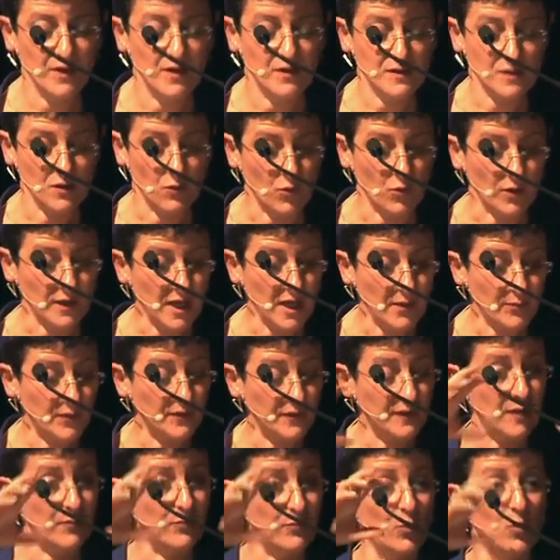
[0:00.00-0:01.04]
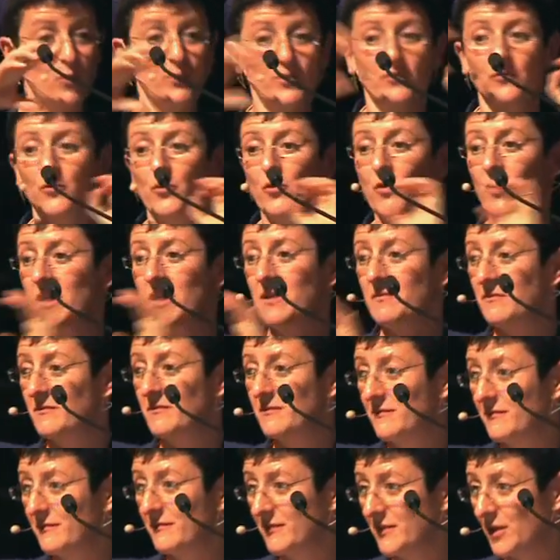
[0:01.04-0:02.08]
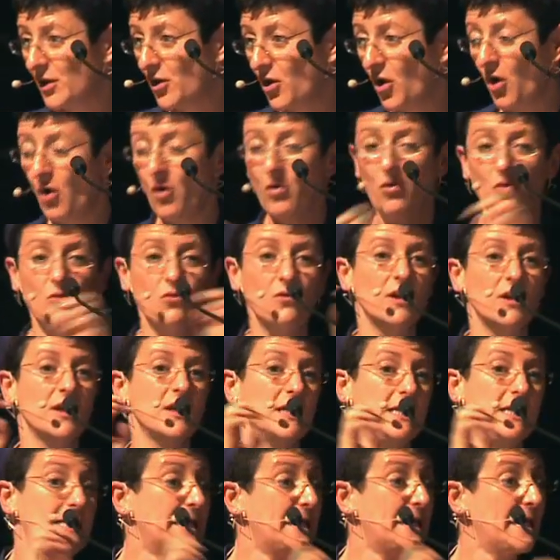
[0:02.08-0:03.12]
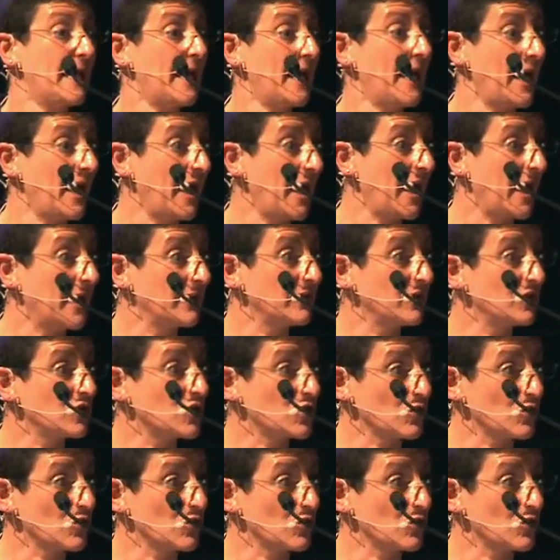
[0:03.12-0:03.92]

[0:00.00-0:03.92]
So what happened? They brought before him the coal and the